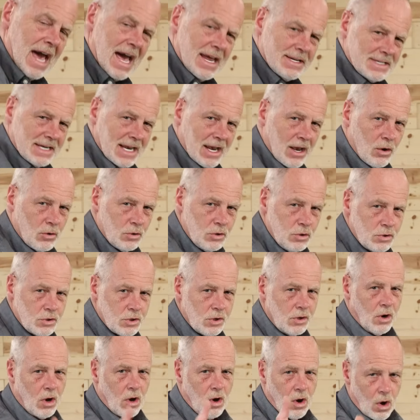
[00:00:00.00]
that's how you
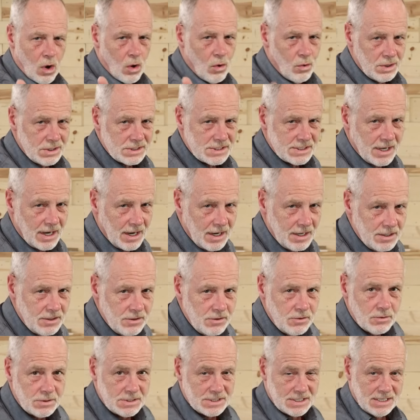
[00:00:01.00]
should always
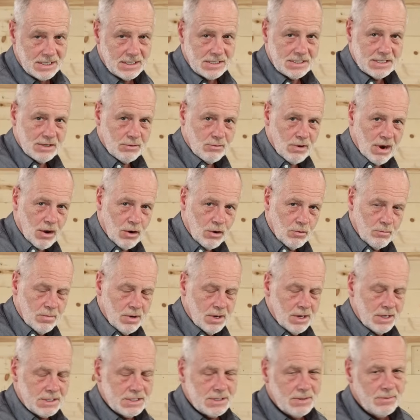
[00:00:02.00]
tighten your C N C router
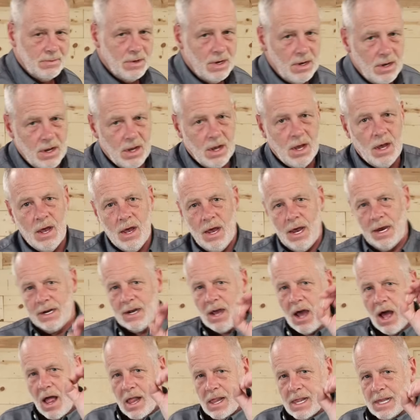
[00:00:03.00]
bits. A
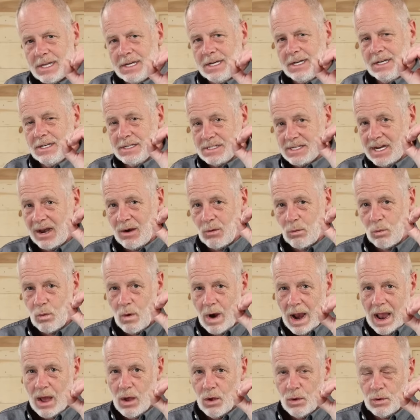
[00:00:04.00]
collet is a
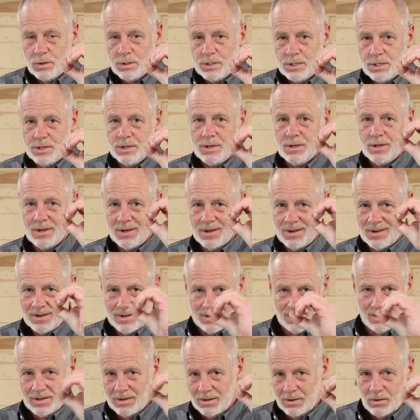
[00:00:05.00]
round
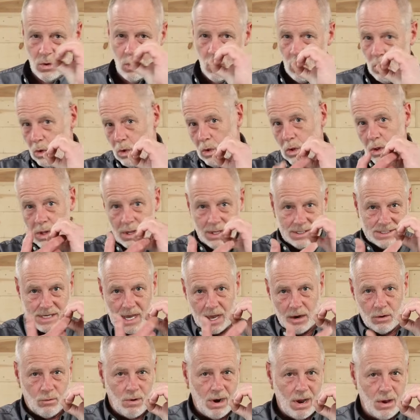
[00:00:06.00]
hole, it's
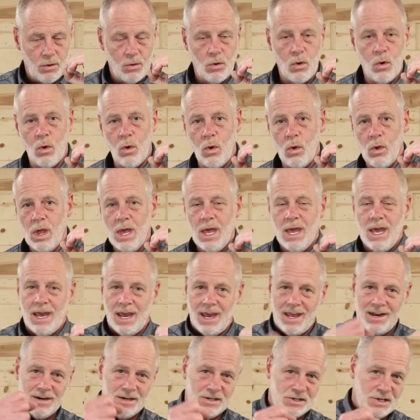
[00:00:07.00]
got a round hole,
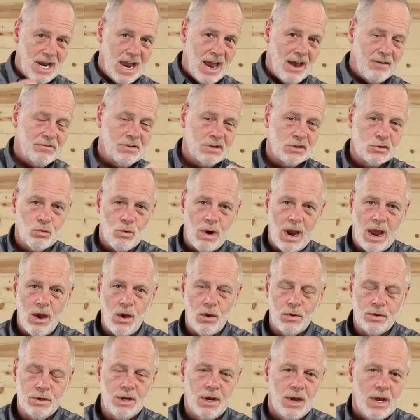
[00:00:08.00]
and the shaft is
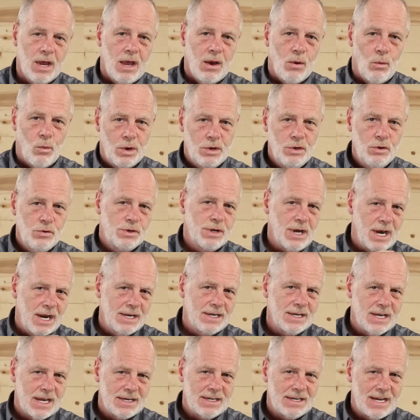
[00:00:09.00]
round. When you
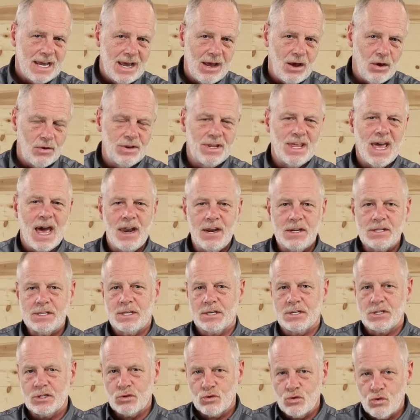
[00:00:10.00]
tighten that down, that is
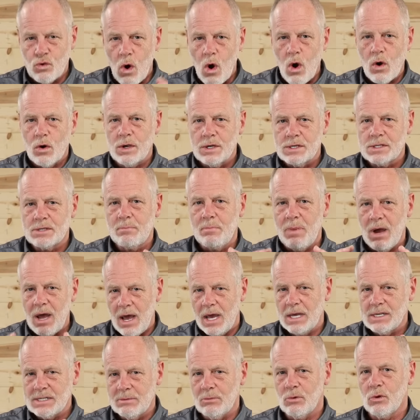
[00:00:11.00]
the strongest
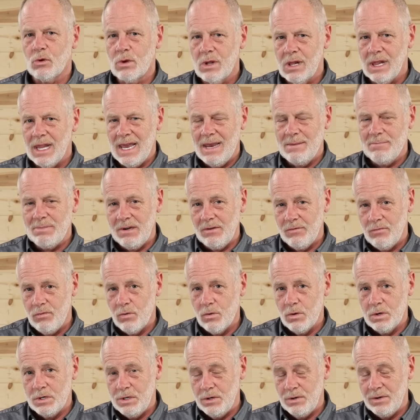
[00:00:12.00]
possible clamping
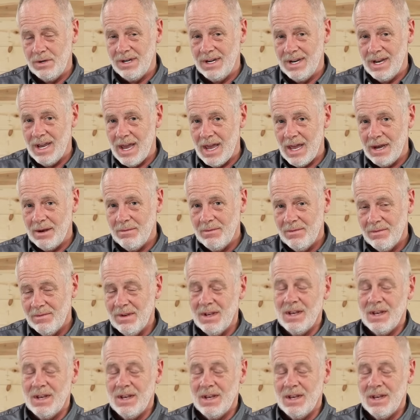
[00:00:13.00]
force you can get.